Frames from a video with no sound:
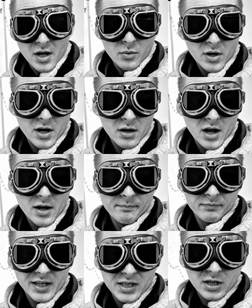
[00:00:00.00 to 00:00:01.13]
Well,
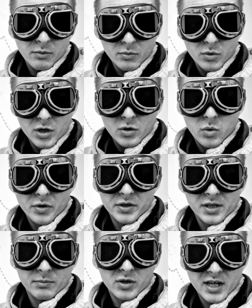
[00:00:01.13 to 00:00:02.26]
let's start with the word
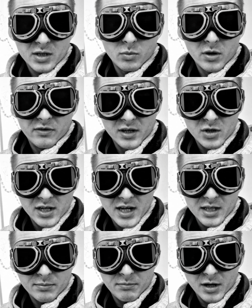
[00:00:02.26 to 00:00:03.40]
quantum, because that's a word that usually
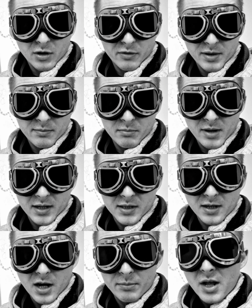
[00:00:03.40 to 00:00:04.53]
gets a lot of people mixed
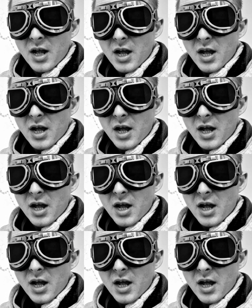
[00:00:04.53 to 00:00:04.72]
up.